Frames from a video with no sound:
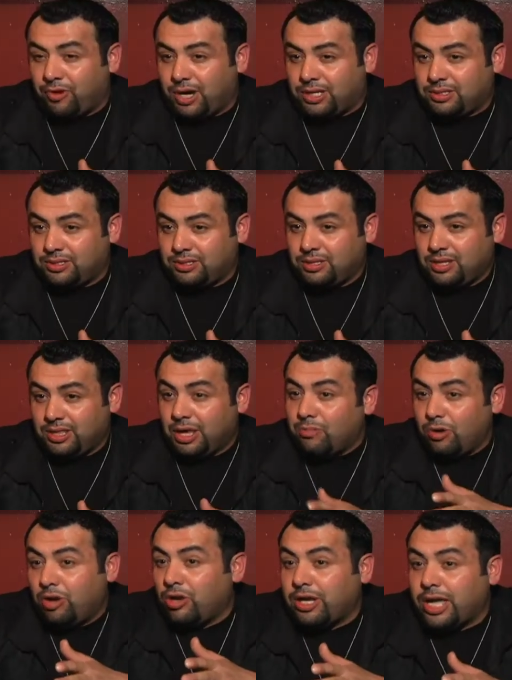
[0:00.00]
us. They would
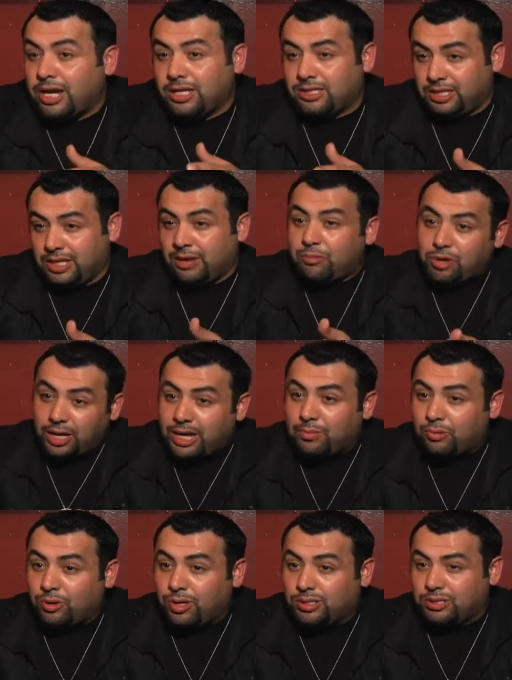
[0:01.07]
look at us and they would
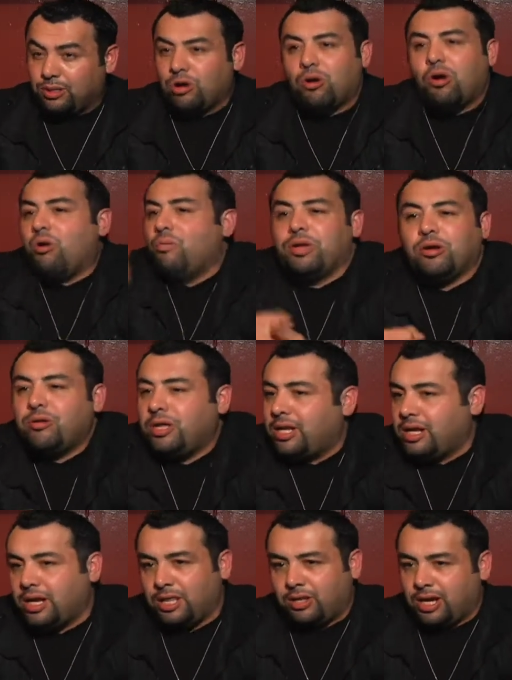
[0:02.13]
label us and go, oh, we don't need
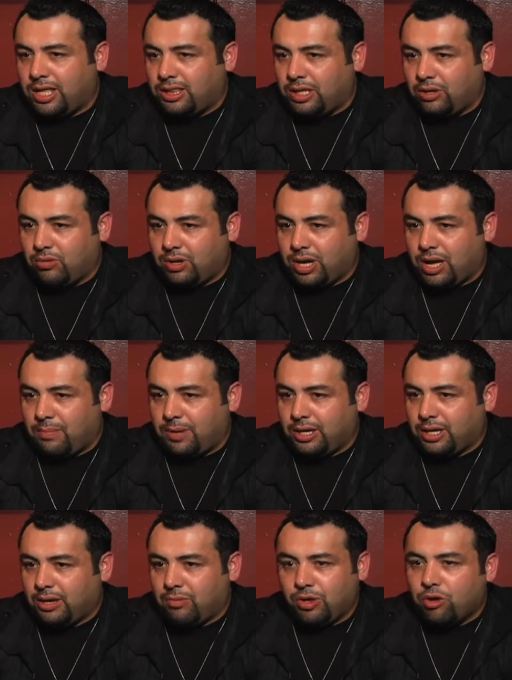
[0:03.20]
another Latino comic.
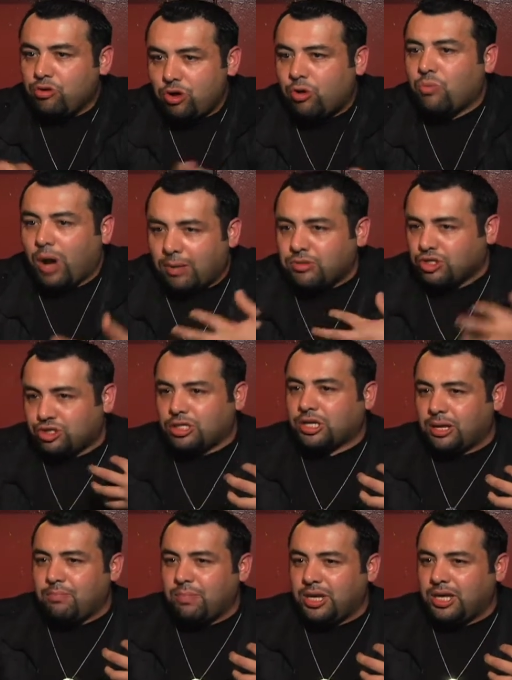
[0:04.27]
And we go, no, I'm just a
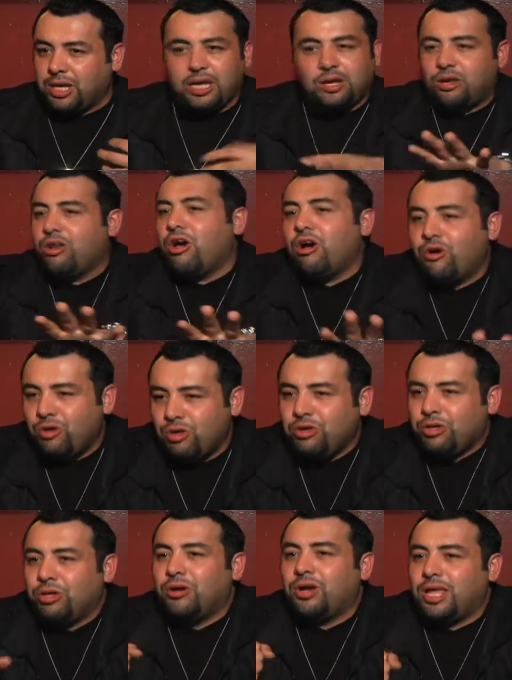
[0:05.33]
comedian. No,
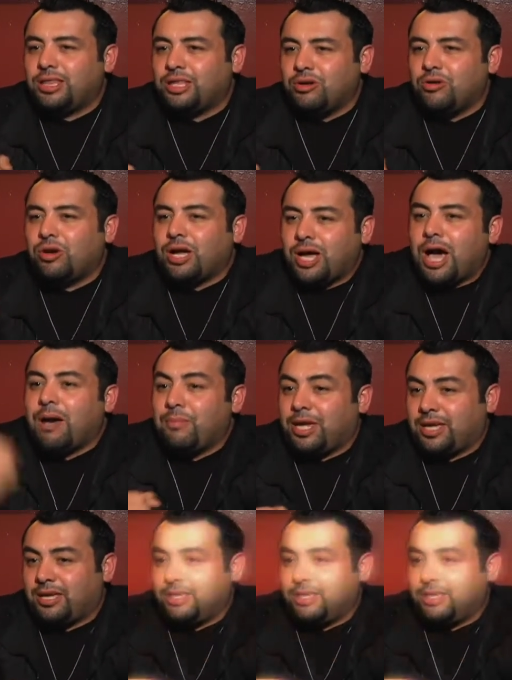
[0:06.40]
you're a Latino comic.